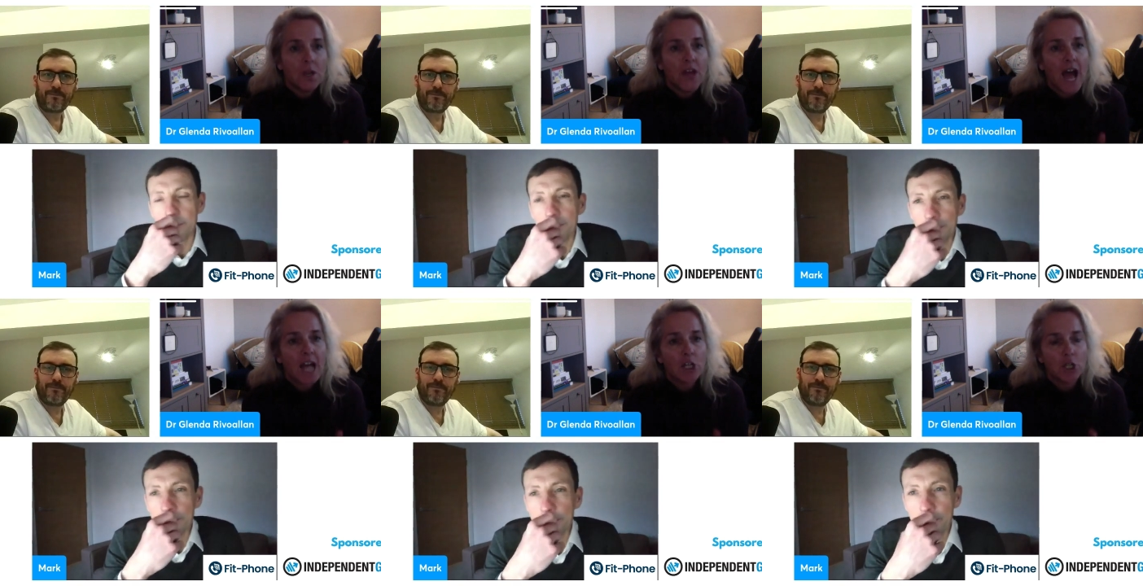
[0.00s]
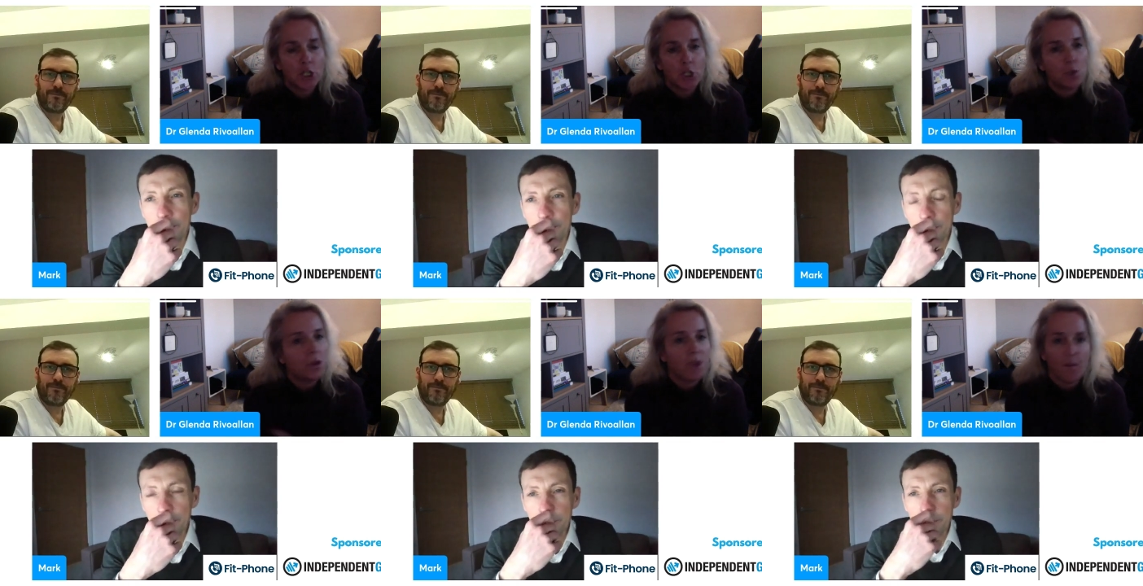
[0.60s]
Speaker 1: that actually
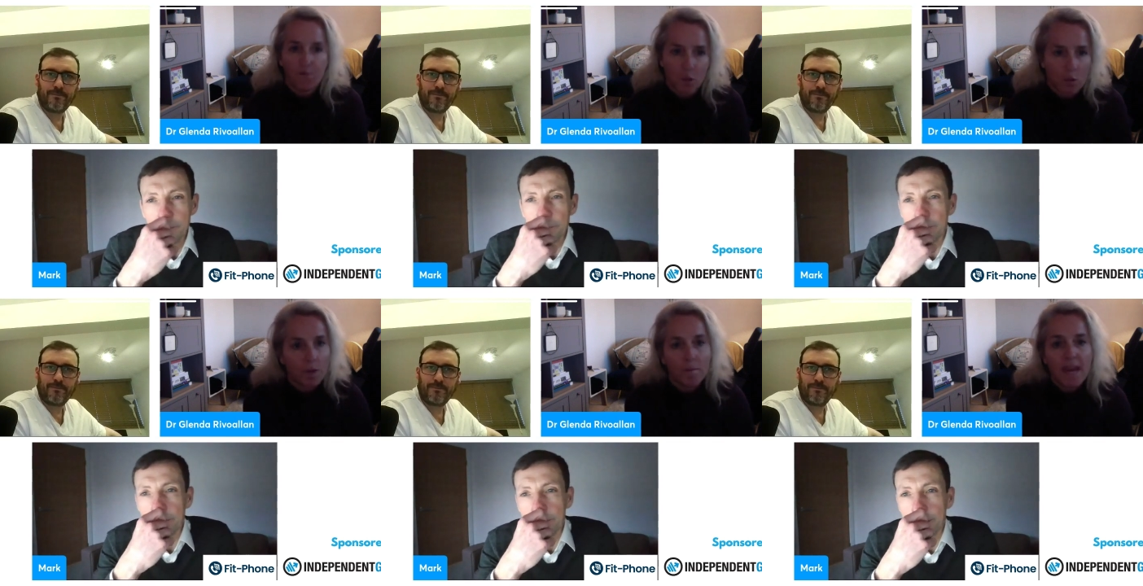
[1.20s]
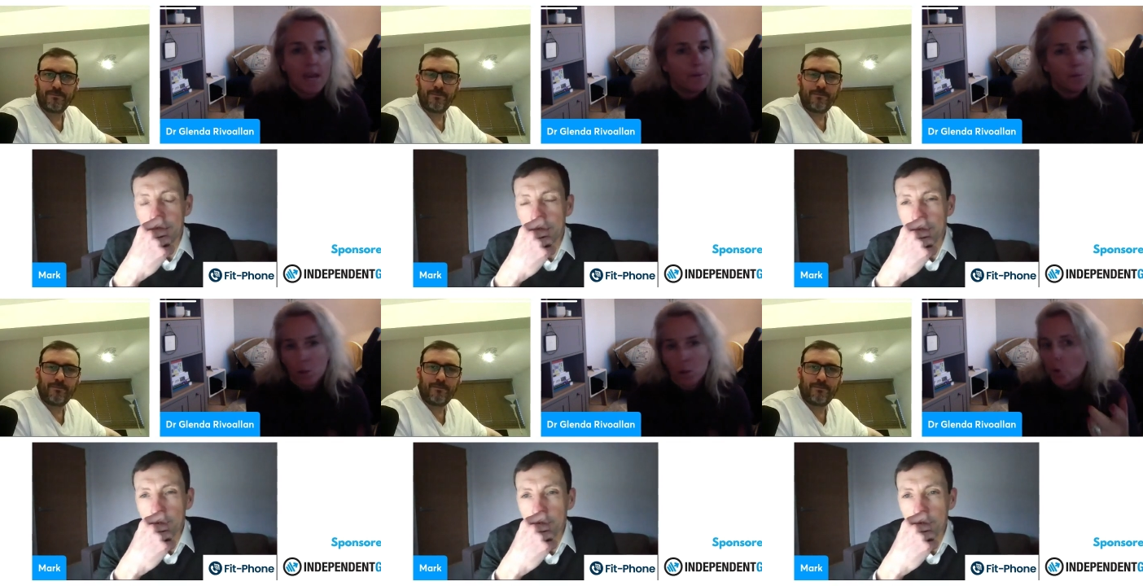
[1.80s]
show the difference we make, but
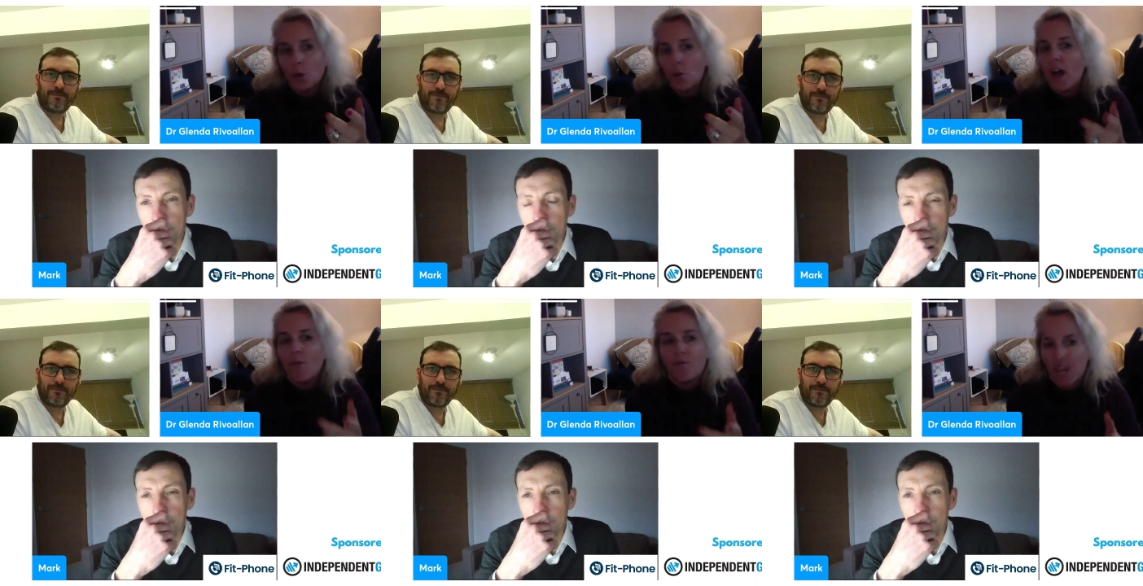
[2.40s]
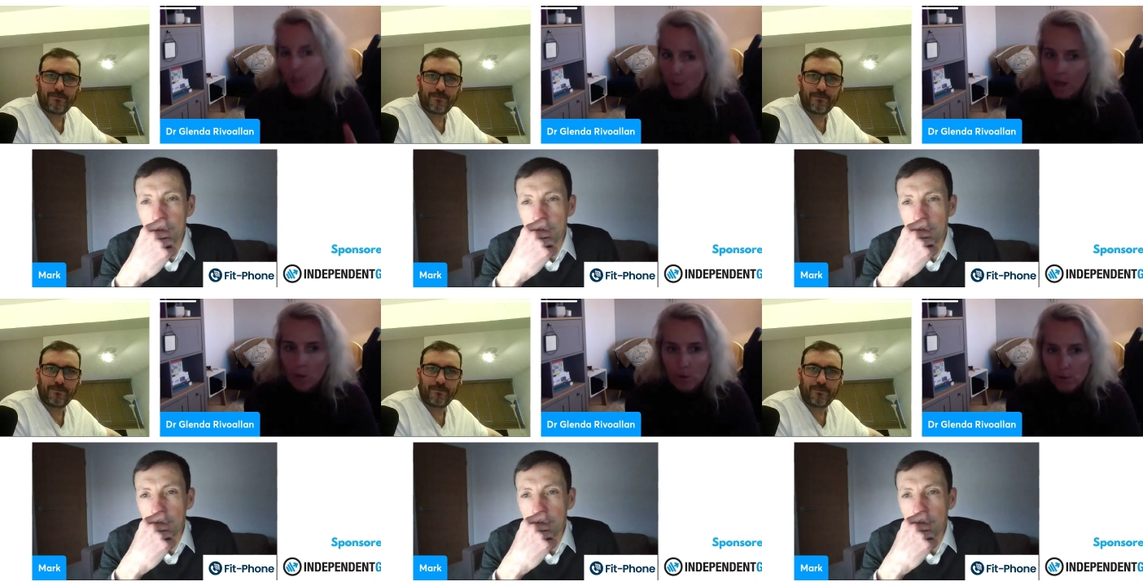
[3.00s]
we don't do that very
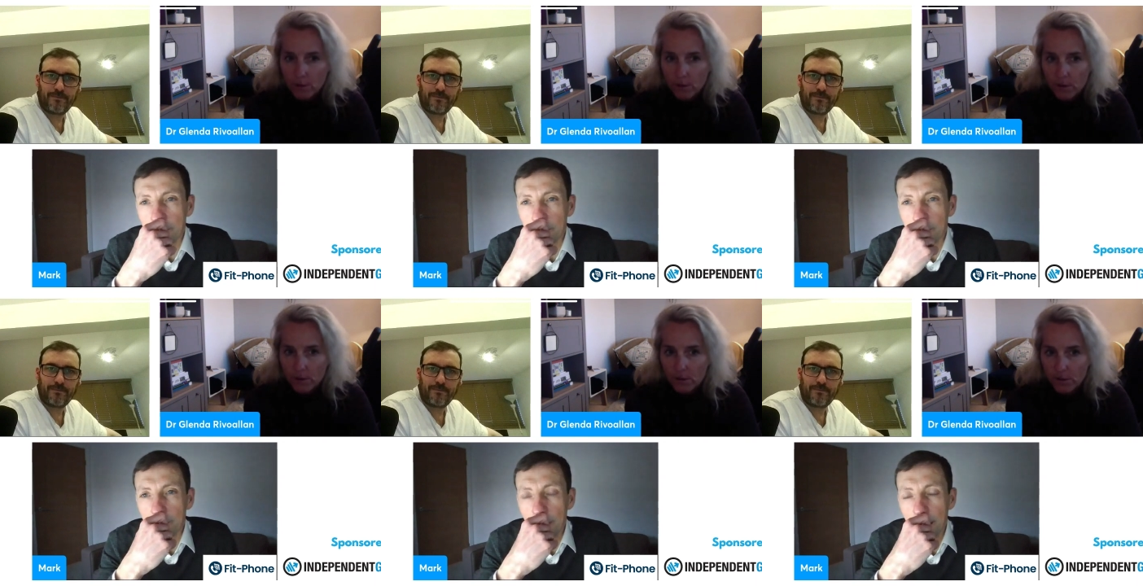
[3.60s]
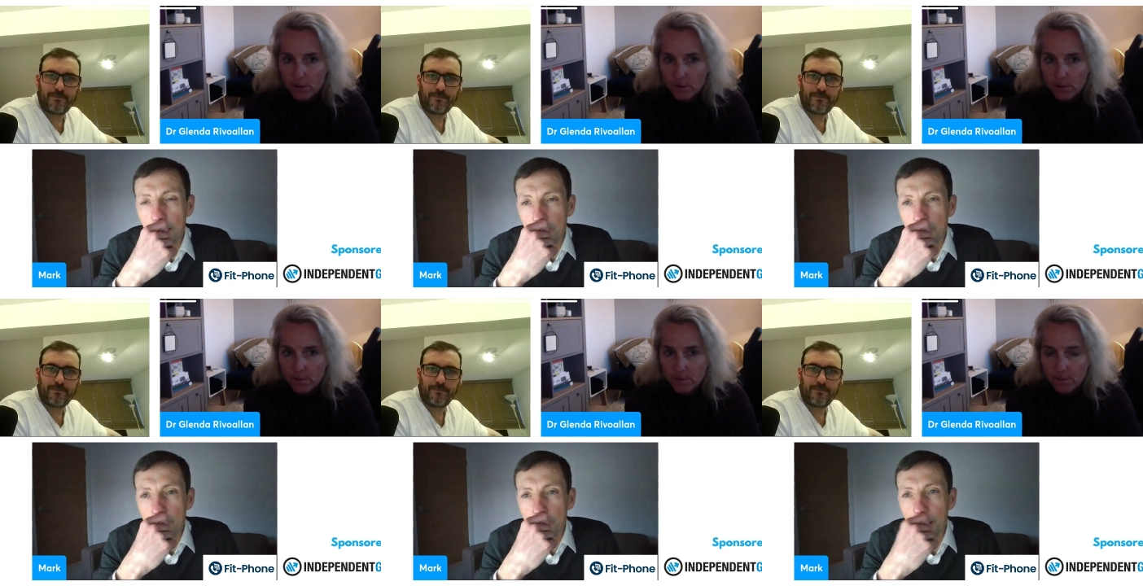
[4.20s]
well.
Speaker 2: Yeah,
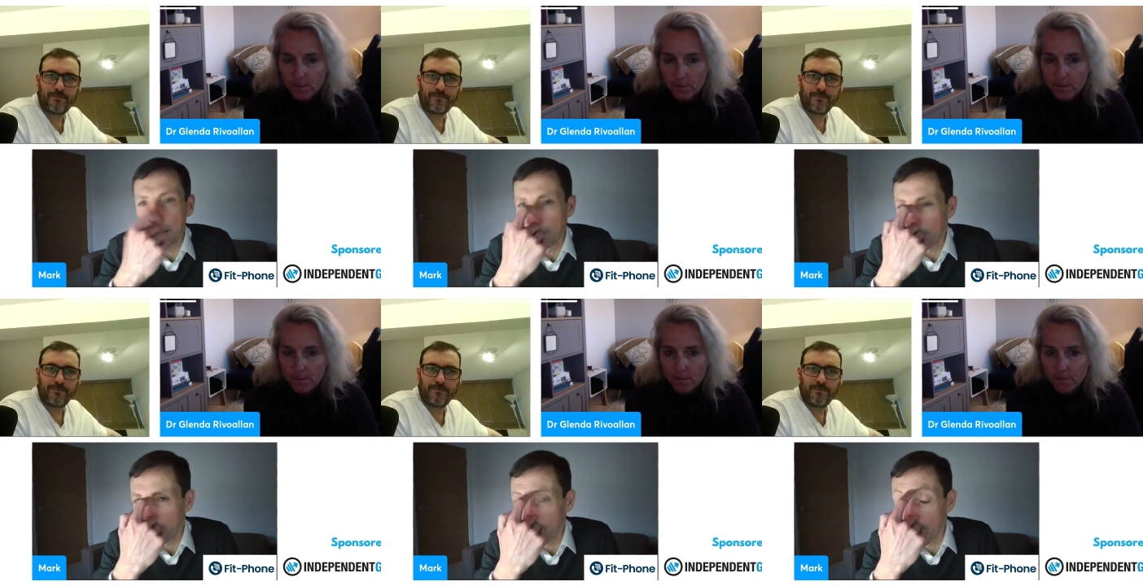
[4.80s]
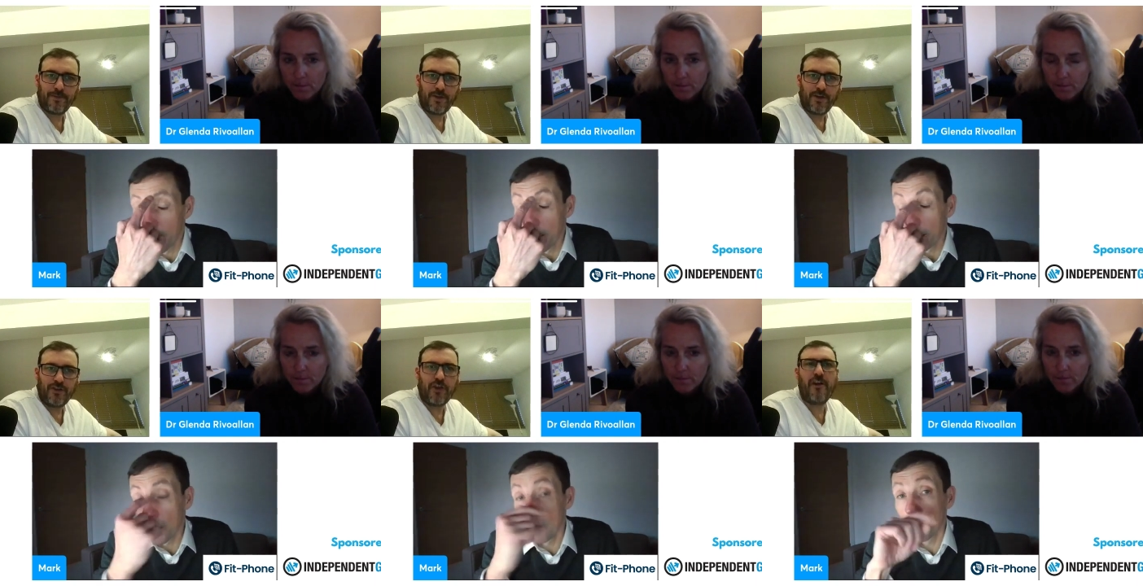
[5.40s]
yeah.
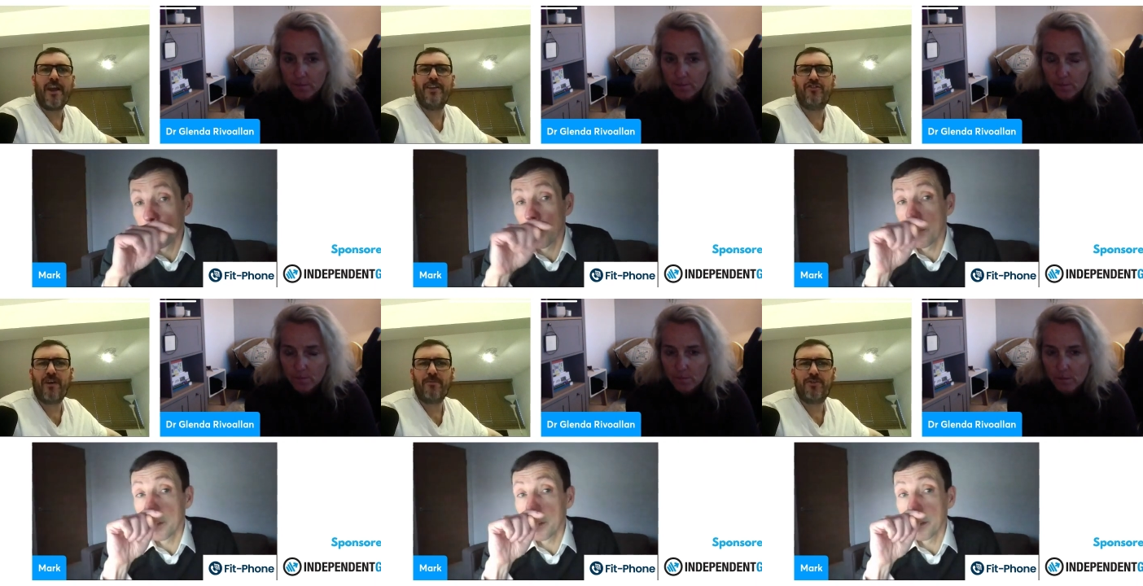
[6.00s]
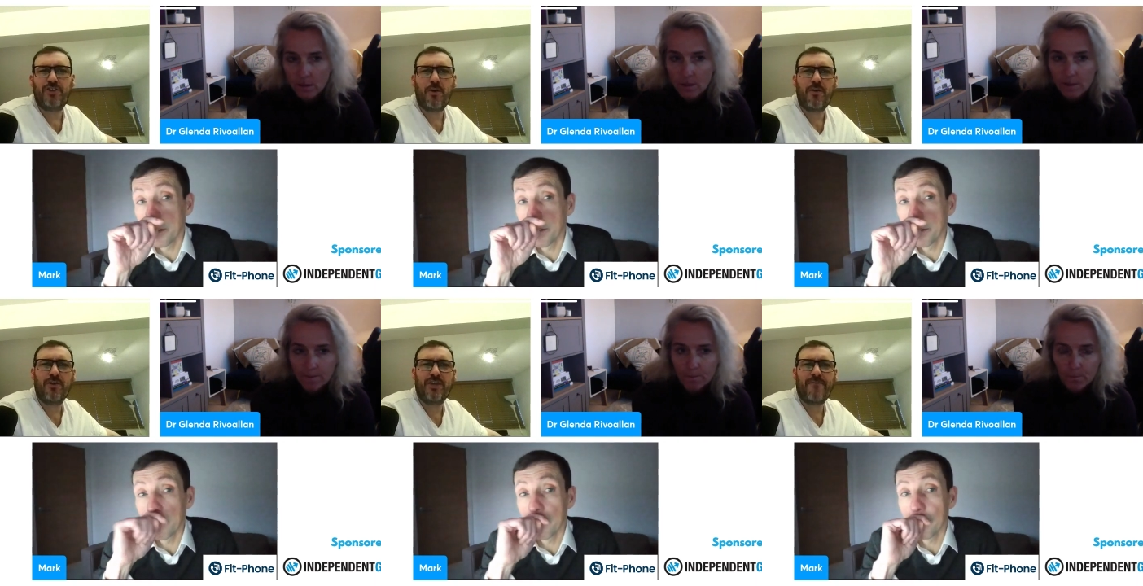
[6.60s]
So sorry, so, I interrupted you
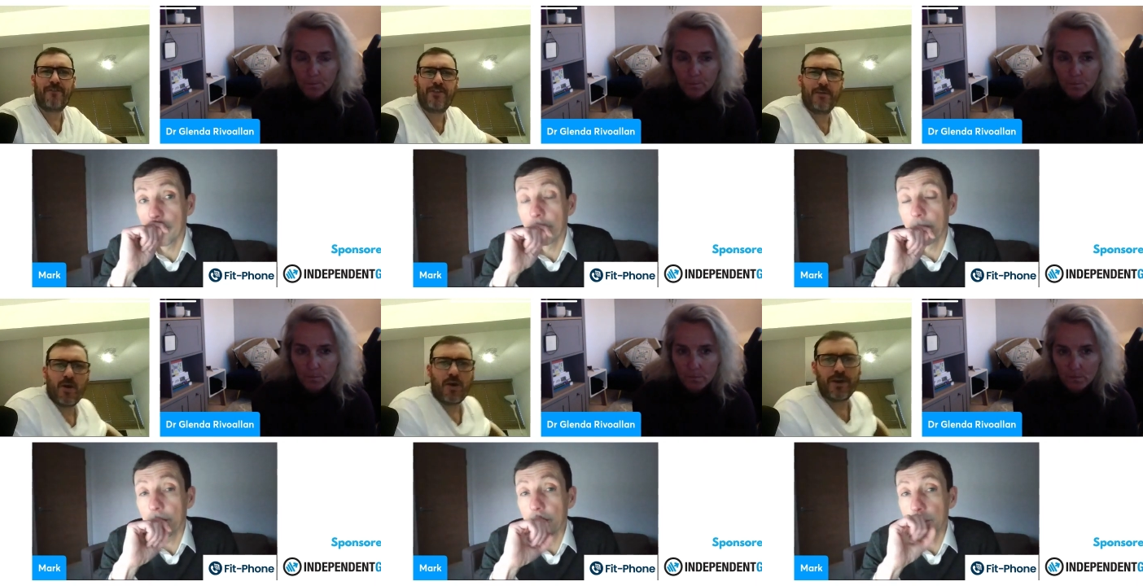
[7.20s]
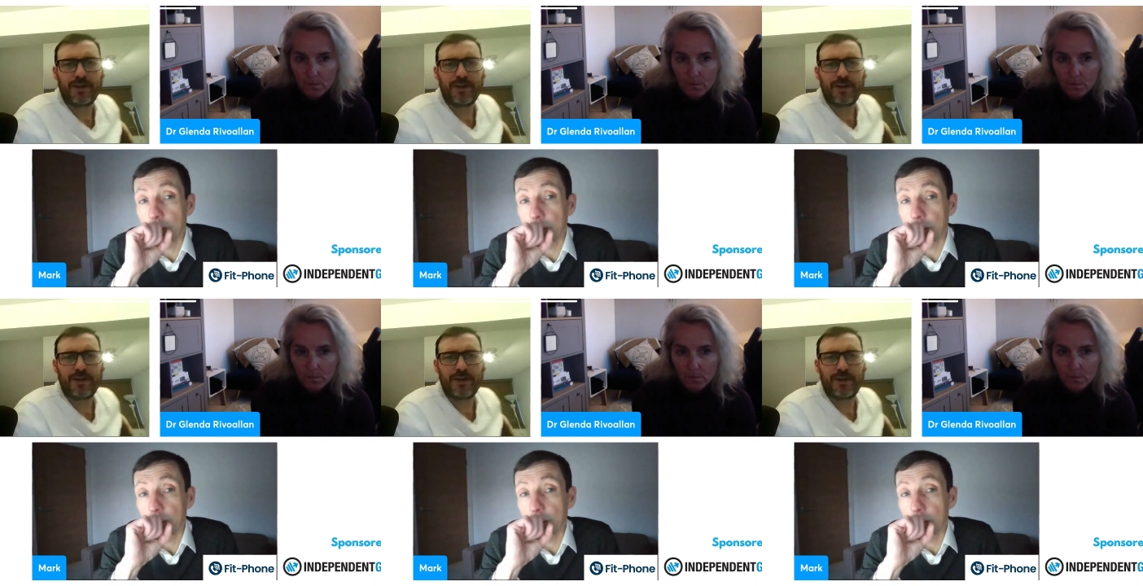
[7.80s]
on the staffing thing, Mark. In